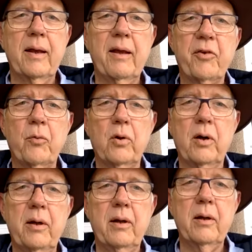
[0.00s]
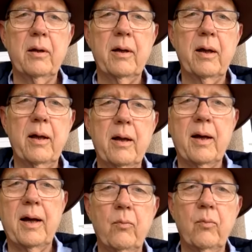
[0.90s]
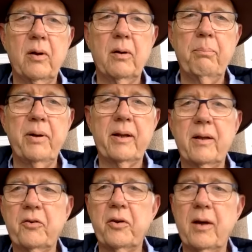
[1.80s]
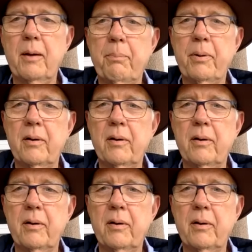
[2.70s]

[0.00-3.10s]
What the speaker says: if you would, and I will pick this up.